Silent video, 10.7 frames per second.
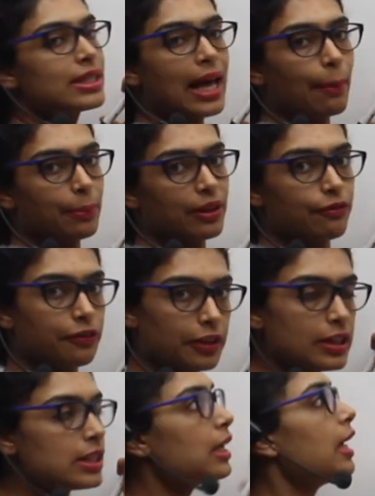is happening
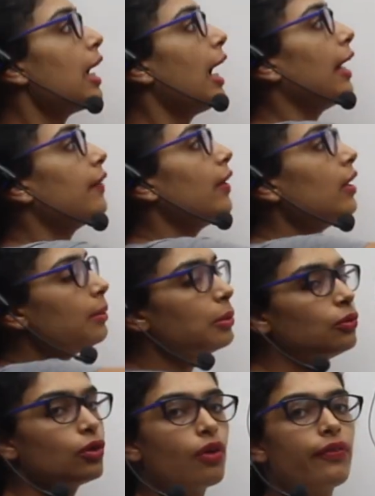first and then
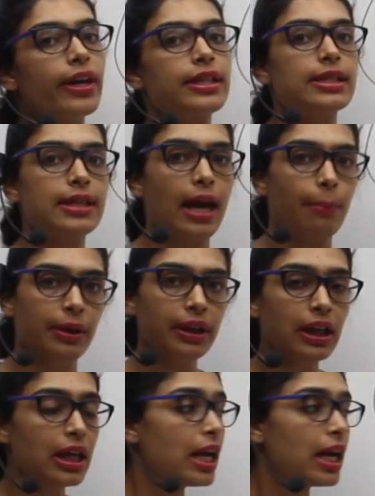removal of X is happening.